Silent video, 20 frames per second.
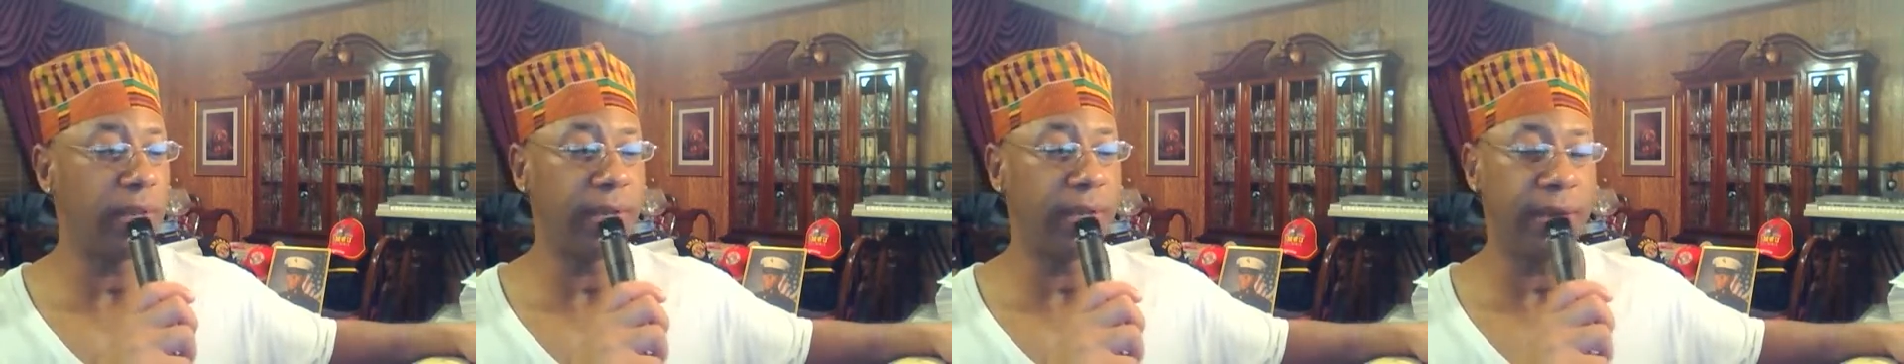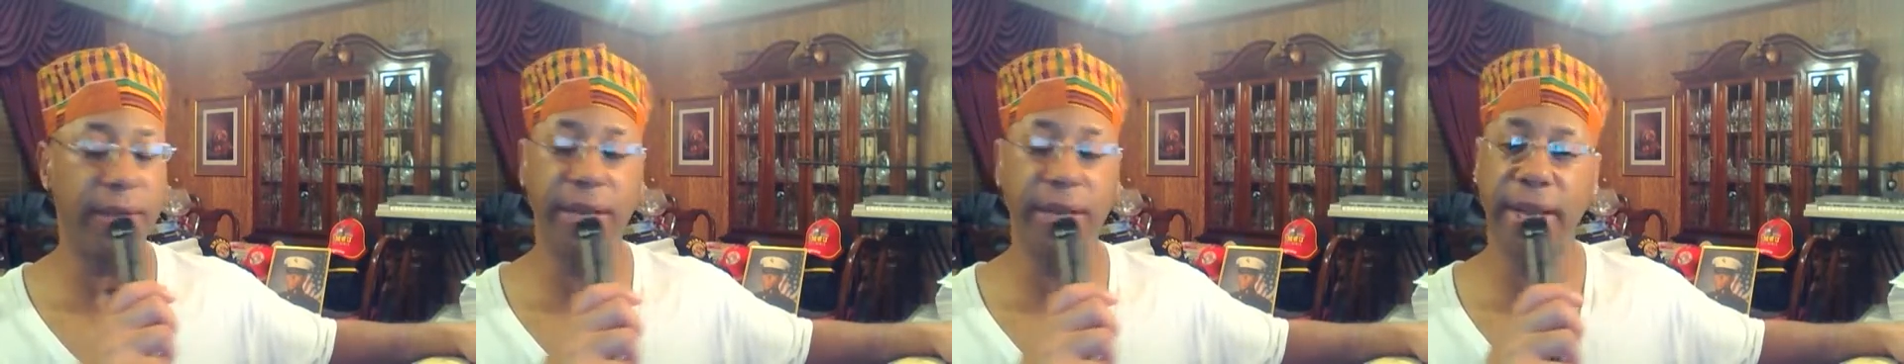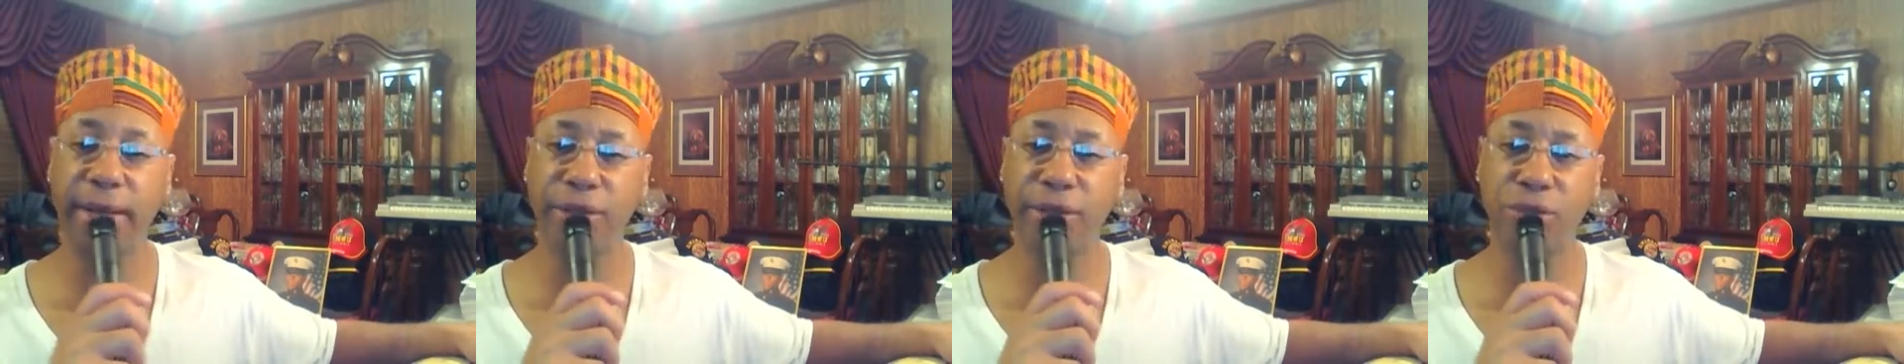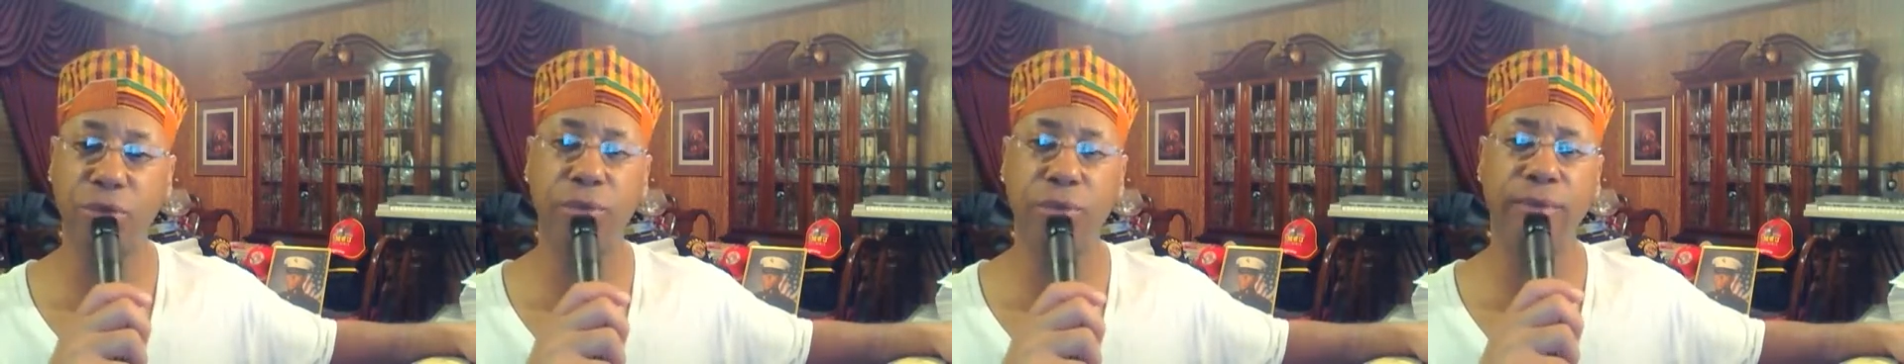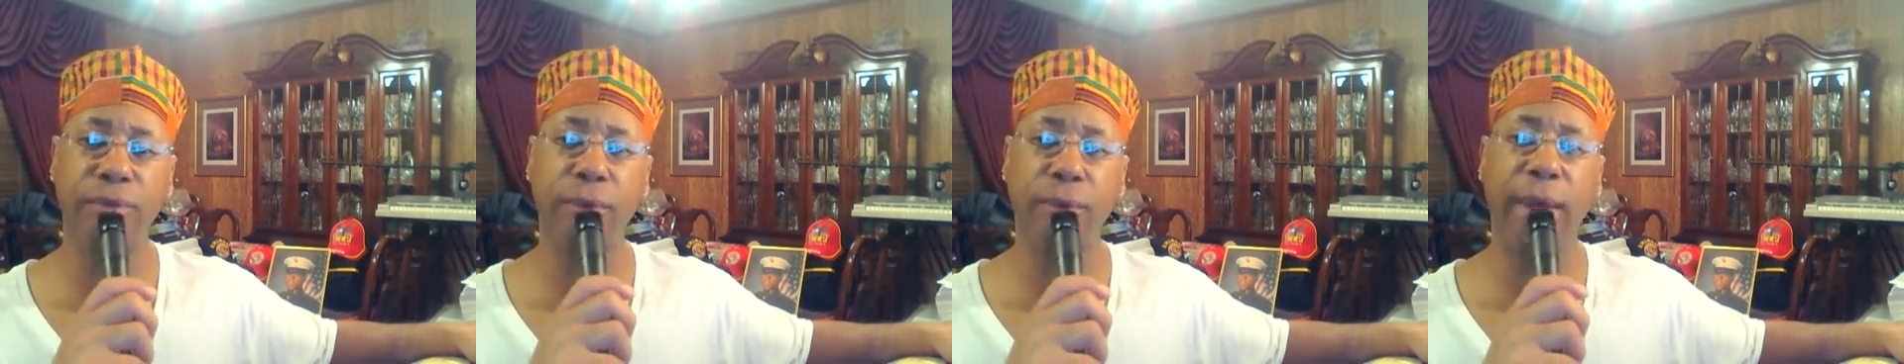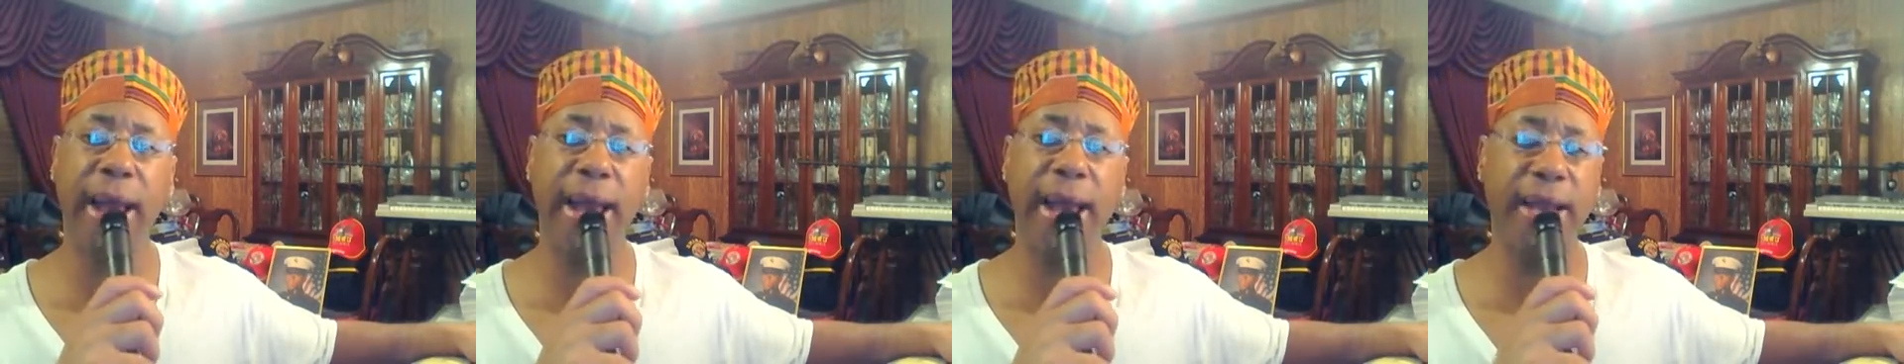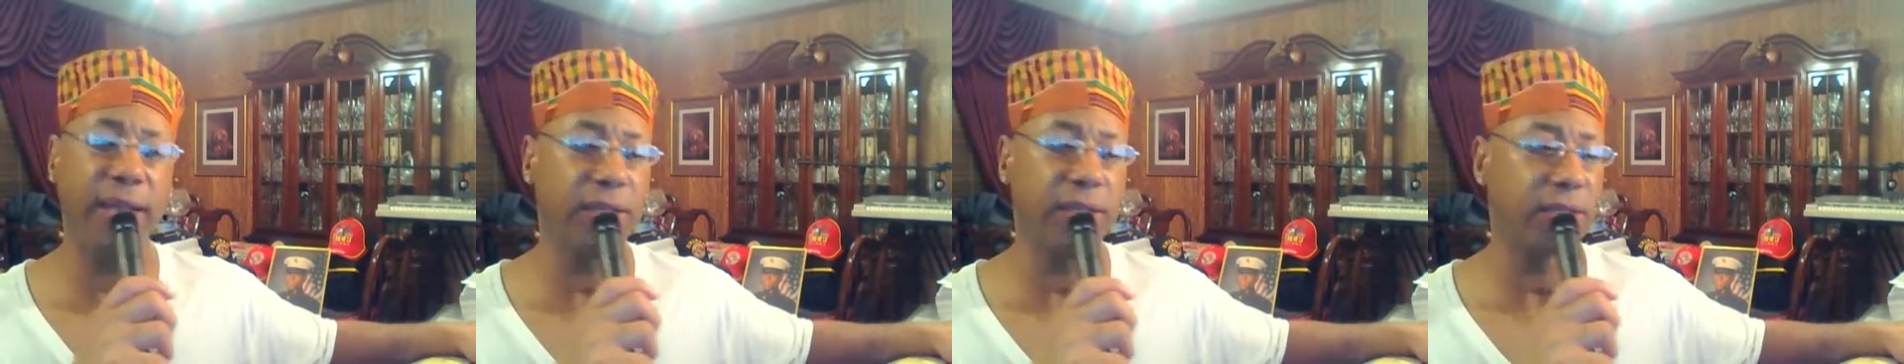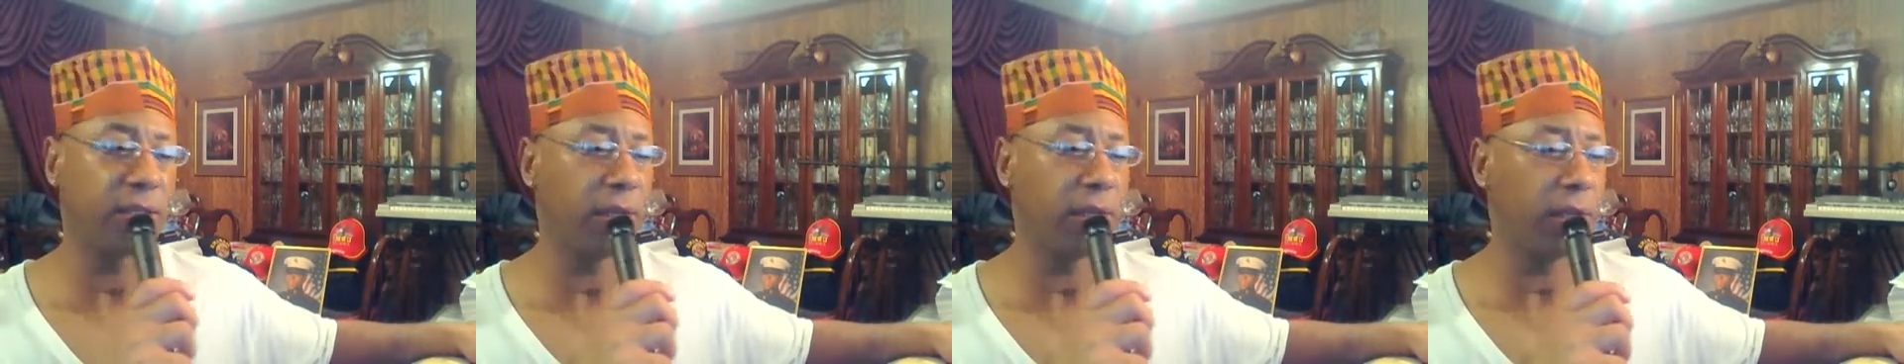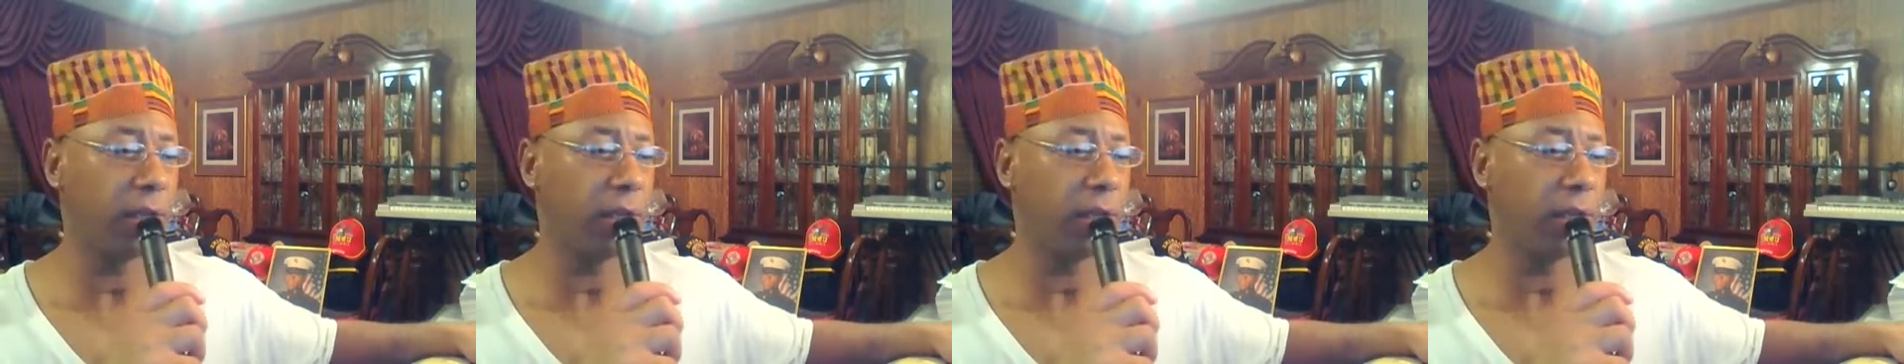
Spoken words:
there are two varieties,